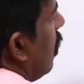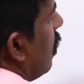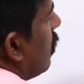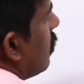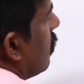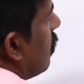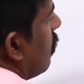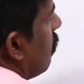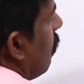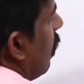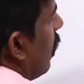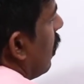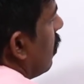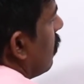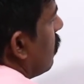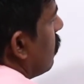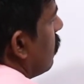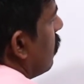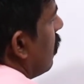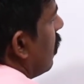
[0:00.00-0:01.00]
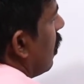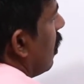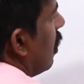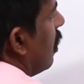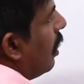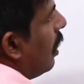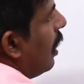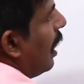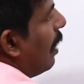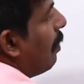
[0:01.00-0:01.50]
as minus 3.
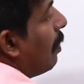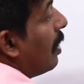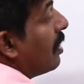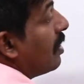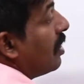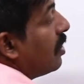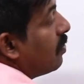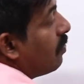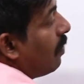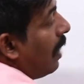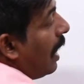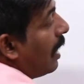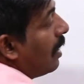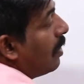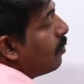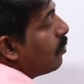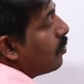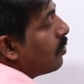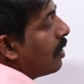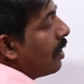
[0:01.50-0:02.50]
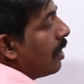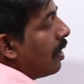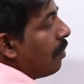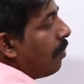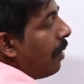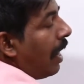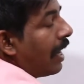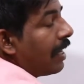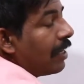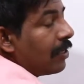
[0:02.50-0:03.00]
Among these values,
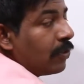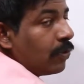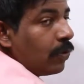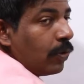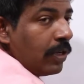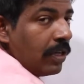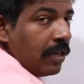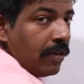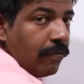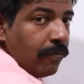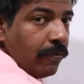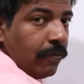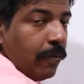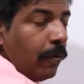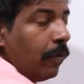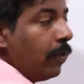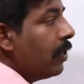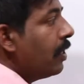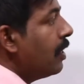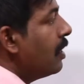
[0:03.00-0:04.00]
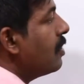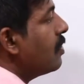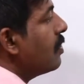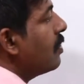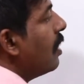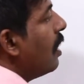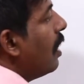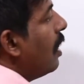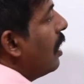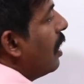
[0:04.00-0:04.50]
minus 24 is
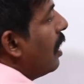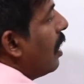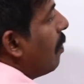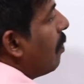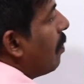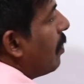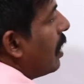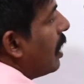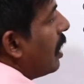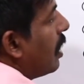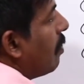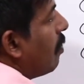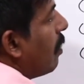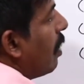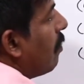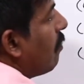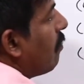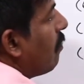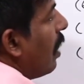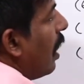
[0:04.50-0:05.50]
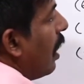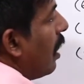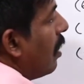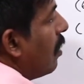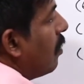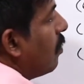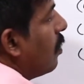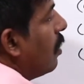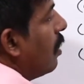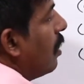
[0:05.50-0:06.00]
the minimum
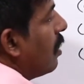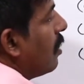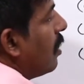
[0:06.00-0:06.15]
value.